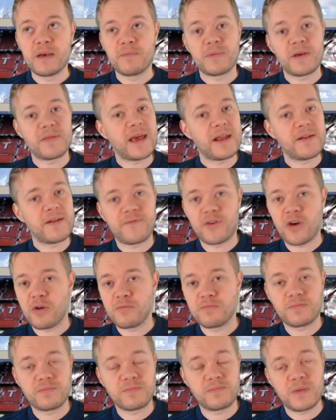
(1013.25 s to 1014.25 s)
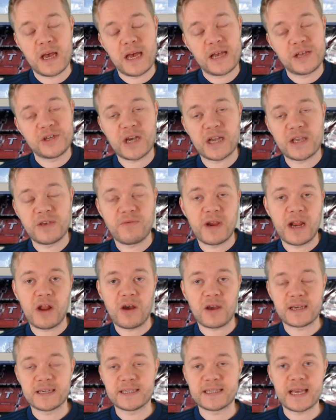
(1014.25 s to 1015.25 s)
but then from January,
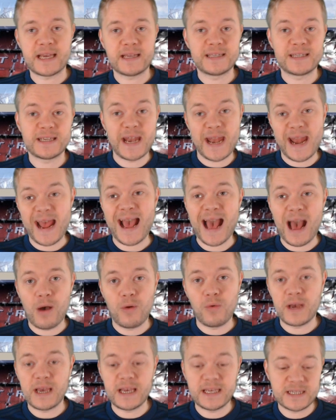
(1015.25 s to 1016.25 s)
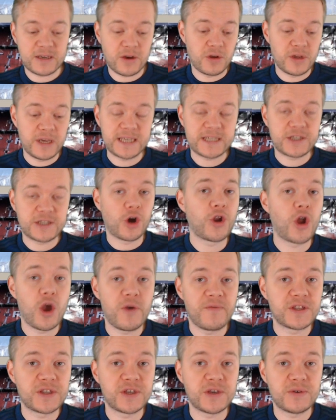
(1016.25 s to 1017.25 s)
like I say, to now, it's gone
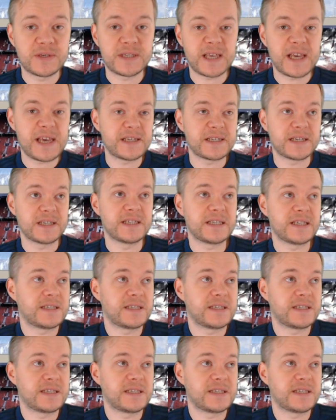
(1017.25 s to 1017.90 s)
over 2 seasons.